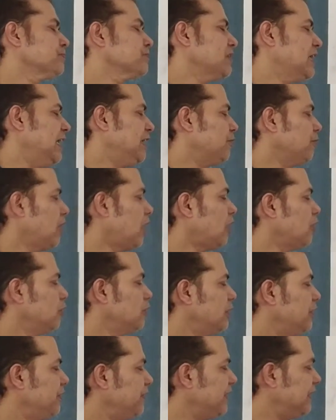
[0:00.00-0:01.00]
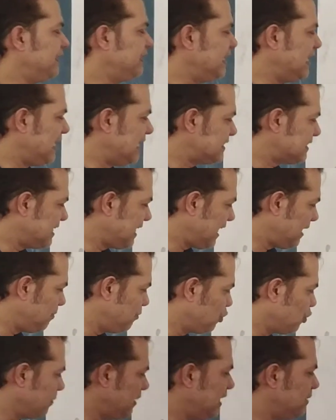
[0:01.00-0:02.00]
It will also know DNS name,
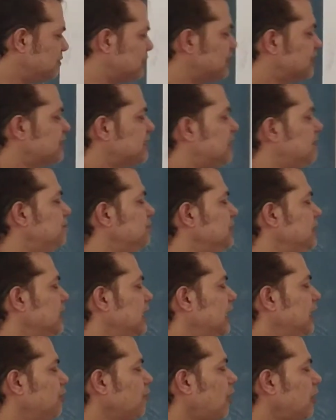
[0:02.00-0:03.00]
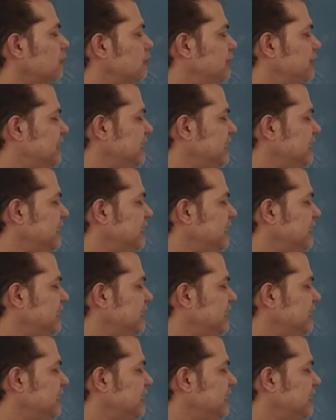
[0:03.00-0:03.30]
domain system. It will also